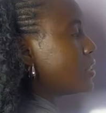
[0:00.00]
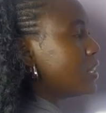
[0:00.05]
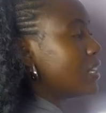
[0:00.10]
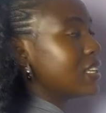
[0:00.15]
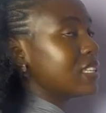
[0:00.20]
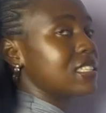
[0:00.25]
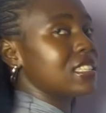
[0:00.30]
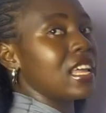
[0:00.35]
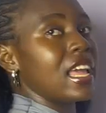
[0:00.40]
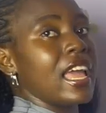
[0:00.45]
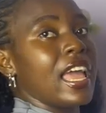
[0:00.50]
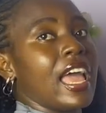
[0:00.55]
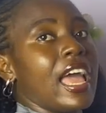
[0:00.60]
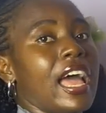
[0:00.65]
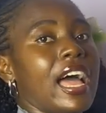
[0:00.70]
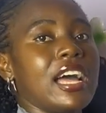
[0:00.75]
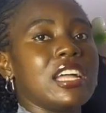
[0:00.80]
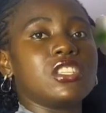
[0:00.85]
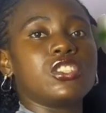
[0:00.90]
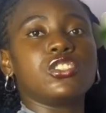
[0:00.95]
this,
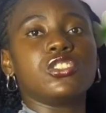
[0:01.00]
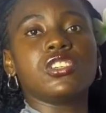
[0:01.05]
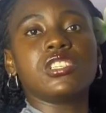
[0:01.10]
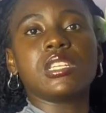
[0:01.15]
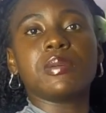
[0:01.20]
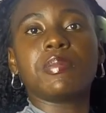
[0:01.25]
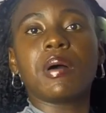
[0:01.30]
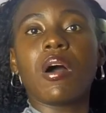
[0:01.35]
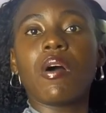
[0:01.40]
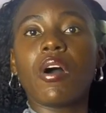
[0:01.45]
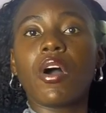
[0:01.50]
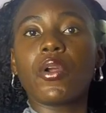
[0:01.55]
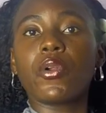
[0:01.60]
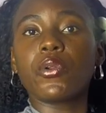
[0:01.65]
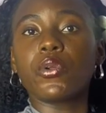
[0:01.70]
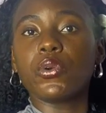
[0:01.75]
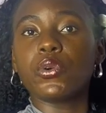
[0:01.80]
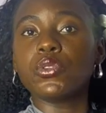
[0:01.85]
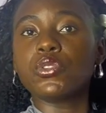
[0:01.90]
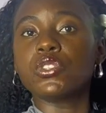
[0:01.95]
and to use the power
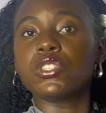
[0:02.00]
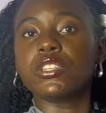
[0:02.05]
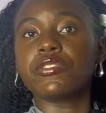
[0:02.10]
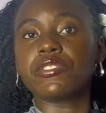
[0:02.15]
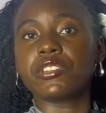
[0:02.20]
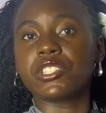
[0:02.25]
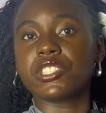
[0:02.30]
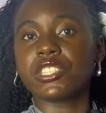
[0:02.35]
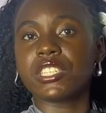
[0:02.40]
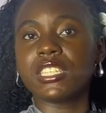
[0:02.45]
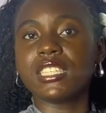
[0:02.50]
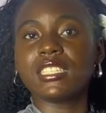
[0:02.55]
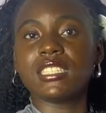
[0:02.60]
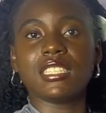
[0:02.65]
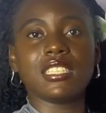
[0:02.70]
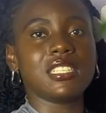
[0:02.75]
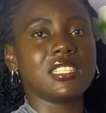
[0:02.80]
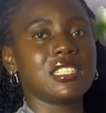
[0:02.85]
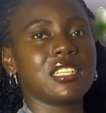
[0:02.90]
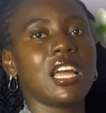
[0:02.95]
rule to differentiate
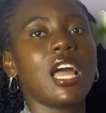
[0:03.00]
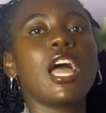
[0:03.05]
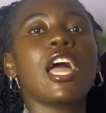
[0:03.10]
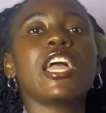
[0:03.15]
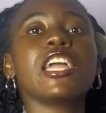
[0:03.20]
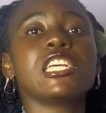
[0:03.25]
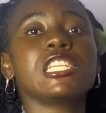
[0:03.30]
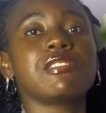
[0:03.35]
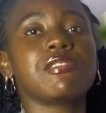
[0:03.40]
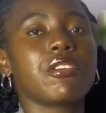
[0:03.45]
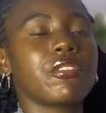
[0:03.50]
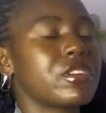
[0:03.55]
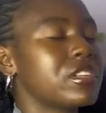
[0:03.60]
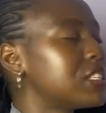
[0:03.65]
this is very